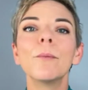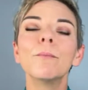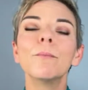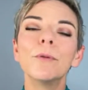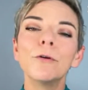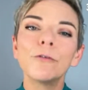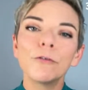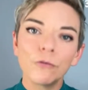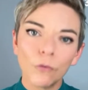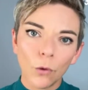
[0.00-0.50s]

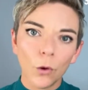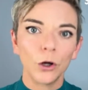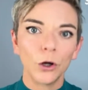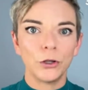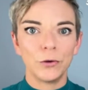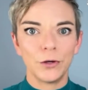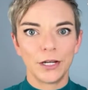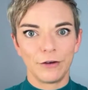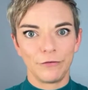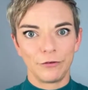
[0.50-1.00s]
before
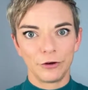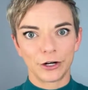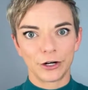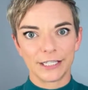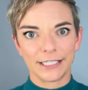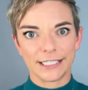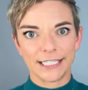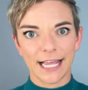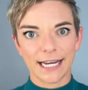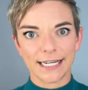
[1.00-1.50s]
you give your
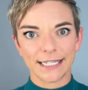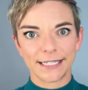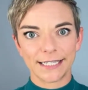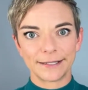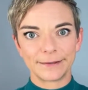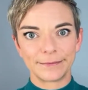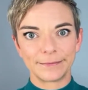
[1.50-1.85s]
consent.